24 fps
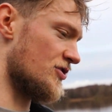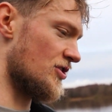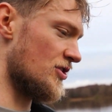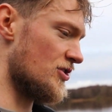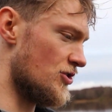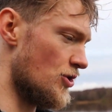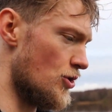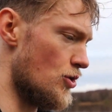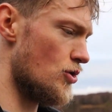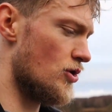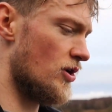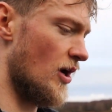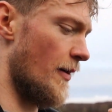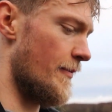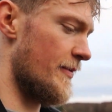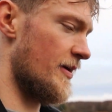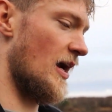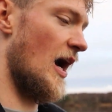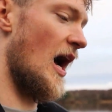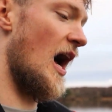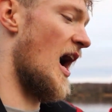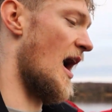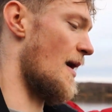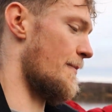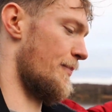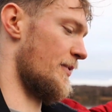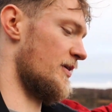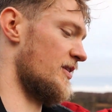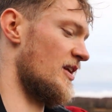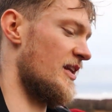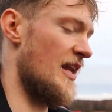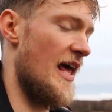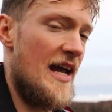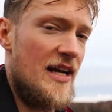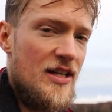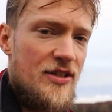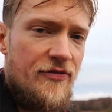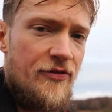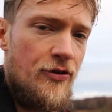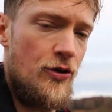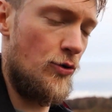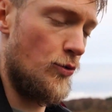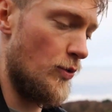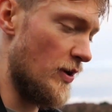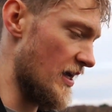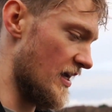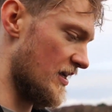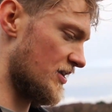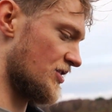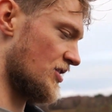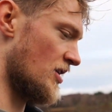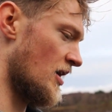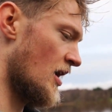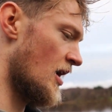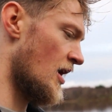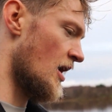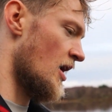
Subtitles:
to do coming up in the next few weeks